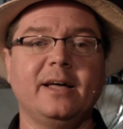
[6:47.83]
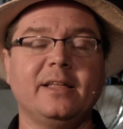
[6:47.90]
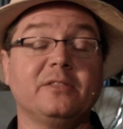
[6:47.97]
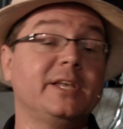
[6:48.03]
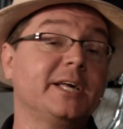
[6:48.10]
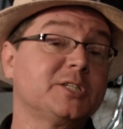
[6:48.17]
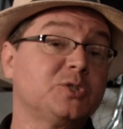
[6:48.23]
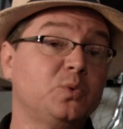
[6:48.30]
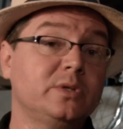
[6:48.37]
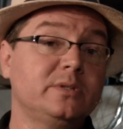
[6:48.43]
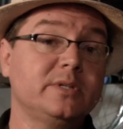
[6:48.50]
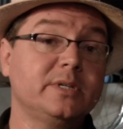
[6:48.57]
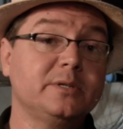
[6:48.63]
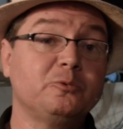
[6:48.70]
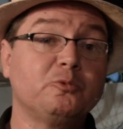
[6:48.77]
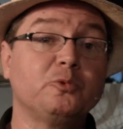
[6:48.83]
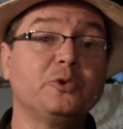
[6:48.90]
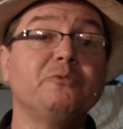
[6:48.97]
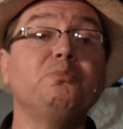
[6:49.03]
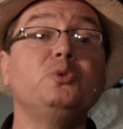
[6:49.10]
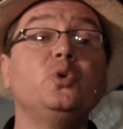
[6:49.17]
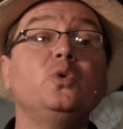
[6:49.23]
The next one,
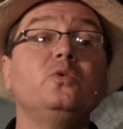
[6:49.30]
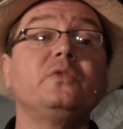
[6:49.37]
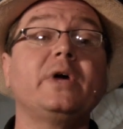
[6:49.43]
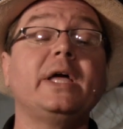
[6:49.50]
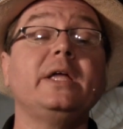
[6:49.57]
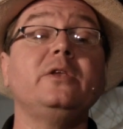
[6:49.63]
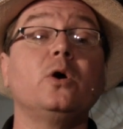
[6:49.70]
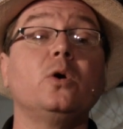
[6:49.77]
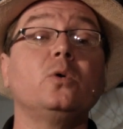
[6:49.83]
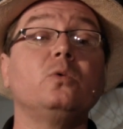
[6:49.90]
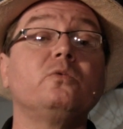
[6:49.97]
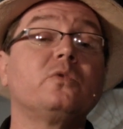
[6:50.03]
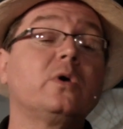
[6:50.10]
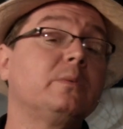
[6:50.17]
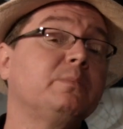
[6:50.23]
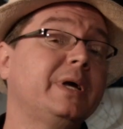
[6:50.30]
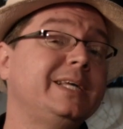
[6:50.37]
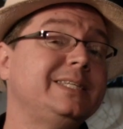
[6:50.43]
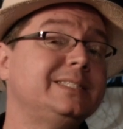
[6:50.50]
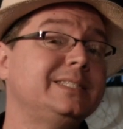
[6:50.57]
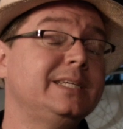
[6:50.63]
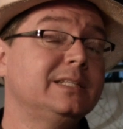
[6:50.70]
remove a node from a
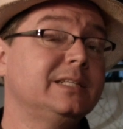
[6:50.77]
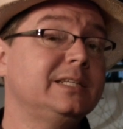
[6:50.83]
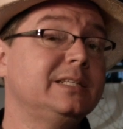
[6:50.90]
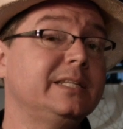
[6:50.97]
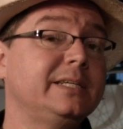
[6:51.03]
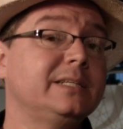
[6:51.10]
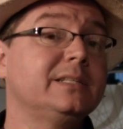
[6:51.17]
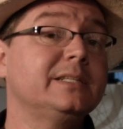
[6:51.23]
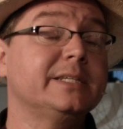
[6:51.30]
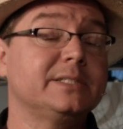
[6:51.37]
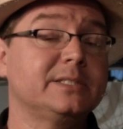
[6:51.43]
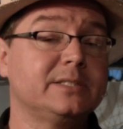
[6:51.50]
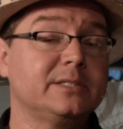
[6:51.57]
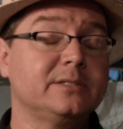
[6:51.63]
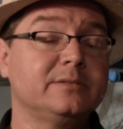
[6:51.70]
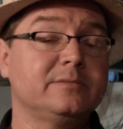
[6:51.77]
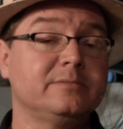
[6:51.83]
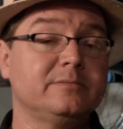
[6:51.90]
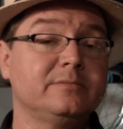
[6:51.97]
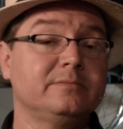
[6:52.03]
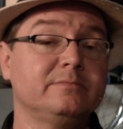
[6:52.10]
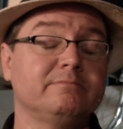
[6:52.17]
singly linked list.
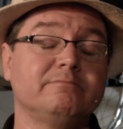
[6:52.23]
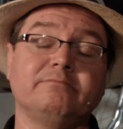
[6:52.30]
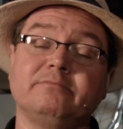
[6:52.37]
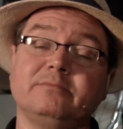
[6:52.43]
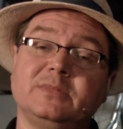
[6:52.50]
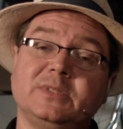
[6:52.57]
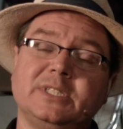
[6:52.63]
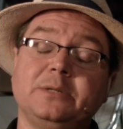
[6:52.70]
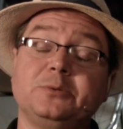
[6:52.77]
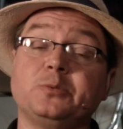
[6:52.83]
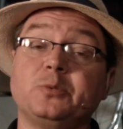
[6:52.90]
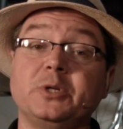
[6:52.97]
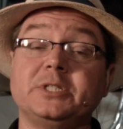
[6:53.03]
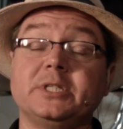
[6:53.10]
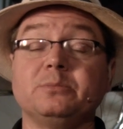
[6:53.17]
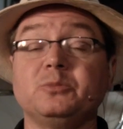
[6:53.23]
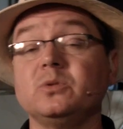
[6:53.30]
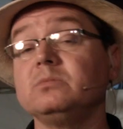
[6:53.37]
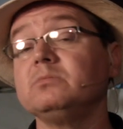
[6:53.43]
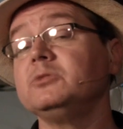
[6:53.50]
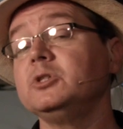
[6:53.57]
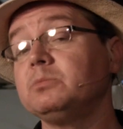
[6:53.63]
Seems pretty
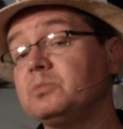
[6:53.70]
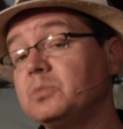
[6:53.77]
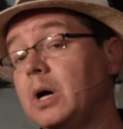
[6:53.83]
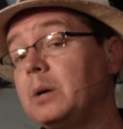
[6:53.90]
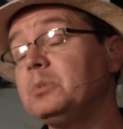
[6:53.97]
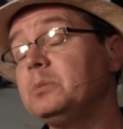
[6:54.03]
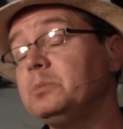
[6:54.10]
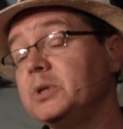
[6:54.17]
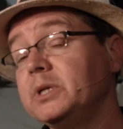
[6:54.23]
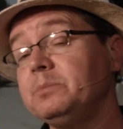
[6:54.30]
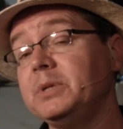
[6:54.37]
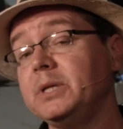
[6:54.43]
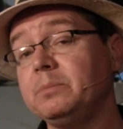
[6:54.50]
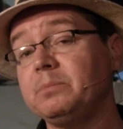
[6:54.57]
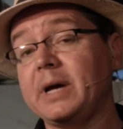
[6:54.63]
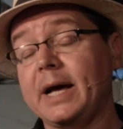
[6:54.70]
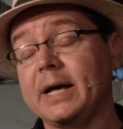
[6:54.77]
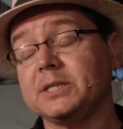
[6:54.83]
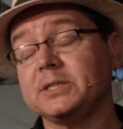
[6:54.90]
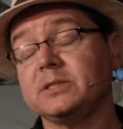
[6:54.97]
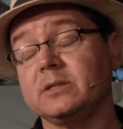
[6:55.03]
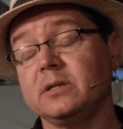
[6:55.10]
simple. You'll probably be
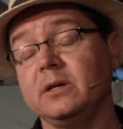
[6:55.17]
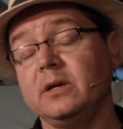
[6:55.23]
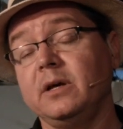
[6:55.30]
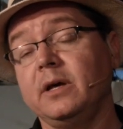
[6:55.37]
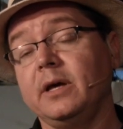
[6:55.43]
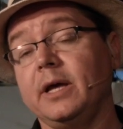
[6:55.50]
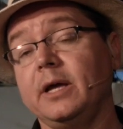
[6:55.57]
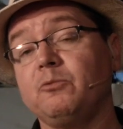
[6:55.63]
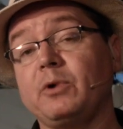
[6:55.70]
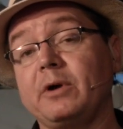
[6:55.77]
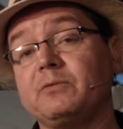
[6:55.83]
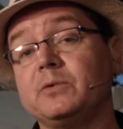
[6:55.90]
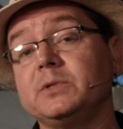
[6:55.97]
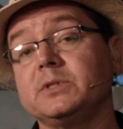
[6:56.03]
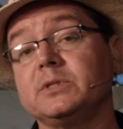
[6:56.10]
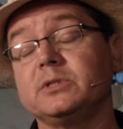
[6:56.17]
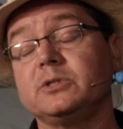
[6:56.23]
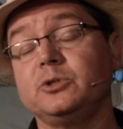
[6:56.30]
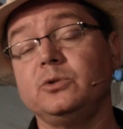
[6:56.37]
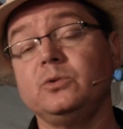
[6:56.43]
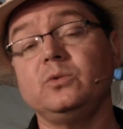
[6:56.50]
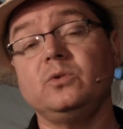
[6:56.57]
passed a reference
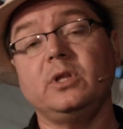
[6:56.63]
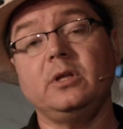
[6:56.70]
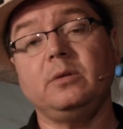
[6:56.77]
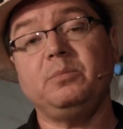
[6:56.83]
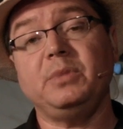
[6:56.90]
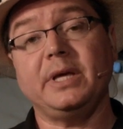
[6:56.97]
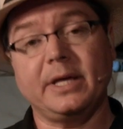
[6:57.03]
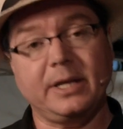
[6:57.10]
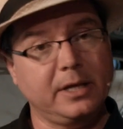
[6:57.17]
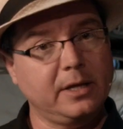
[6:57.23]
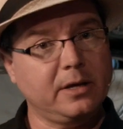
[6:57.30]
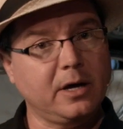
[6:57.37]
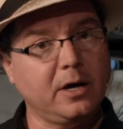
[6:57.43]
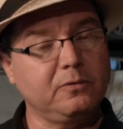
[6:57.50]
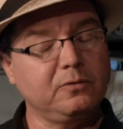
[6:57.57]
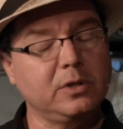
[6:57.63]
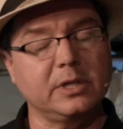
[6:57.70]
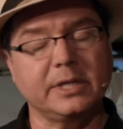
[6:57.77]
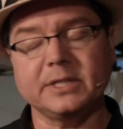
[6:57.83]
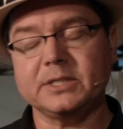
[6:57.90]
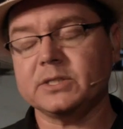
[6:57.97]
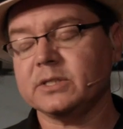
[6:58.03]
to the beginning of the
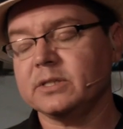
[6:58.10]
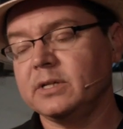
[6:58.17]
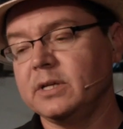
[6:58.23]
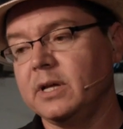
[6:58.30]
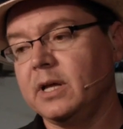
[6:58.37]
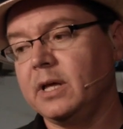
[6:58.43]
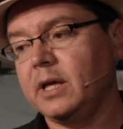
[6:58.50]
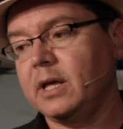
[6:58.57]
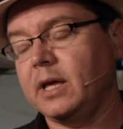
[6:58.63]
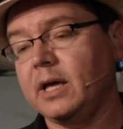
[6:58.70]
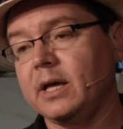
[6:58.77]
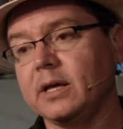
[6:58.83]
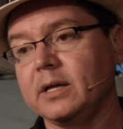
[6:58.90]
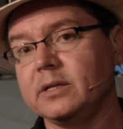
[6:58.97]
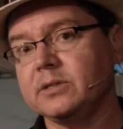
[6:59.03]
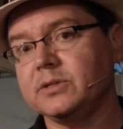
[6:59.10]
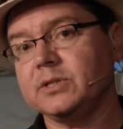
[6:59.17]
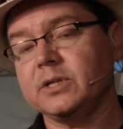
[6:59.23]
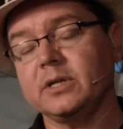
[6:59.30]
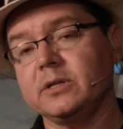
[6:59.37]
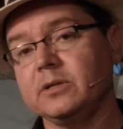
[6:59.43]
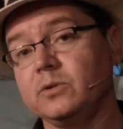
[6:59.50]
list, and
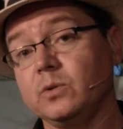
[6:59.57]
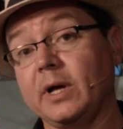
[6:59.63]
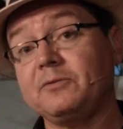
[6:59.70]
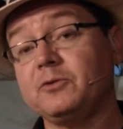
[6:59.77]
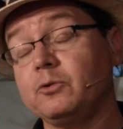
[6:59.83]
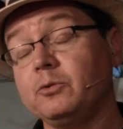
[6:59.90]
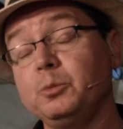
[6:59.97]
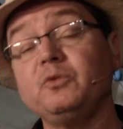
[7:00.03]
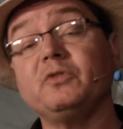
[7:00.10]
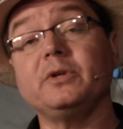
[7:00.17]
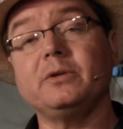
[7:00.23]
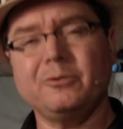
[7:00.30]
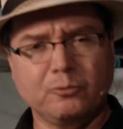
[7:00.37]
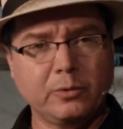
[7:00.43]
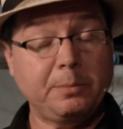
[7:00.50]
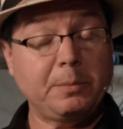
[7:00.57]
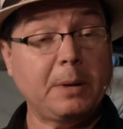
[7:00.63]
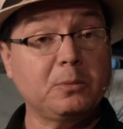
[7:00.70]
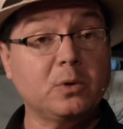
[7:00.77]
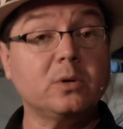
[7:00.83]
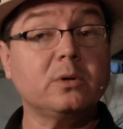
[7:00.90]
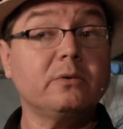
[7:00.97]
you'll have to remove it.
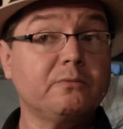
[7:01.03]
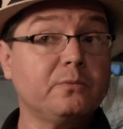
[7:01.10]
Remember